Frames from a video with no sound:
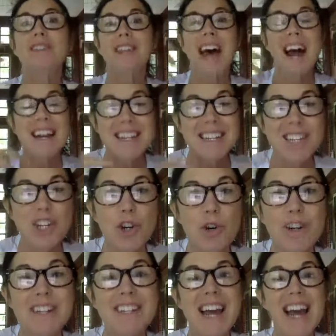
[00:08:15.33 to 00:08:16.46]
That is
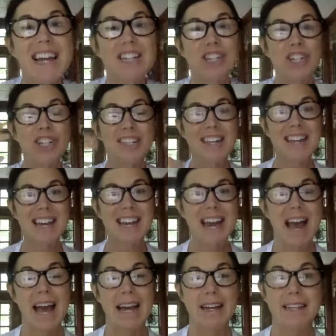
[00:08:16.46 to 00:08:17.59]
your intention to
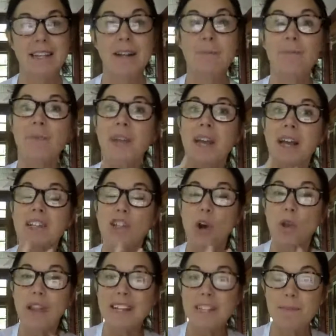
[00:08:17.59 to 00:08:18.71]
connect.
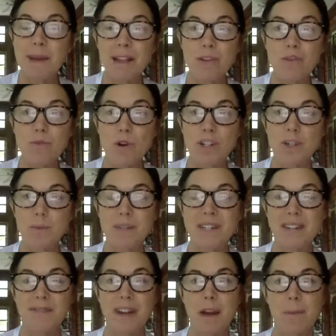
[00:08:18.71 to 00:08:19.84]
So let's be a little more
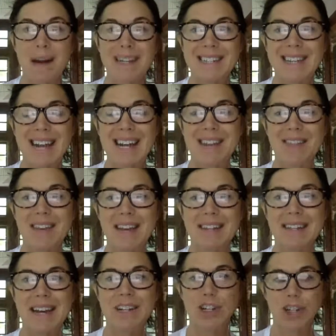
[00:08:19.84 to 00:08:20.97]
specific about setting the
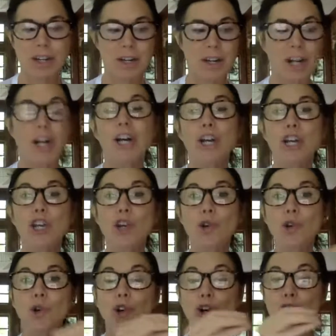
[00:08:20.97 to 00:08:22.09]
intention.
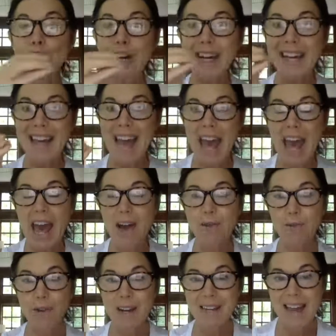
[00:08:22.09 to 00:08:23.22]
You could
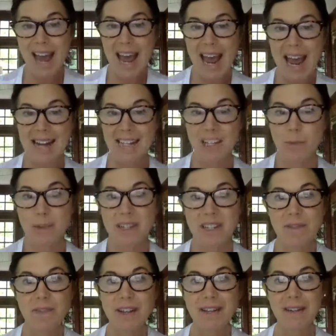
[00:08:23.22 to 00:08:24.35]
every day at a
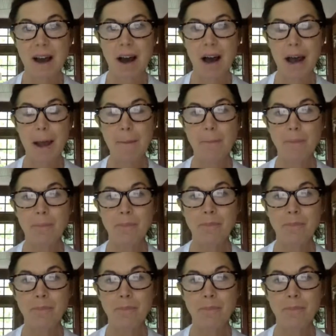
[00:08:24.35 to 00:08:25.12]
specific time,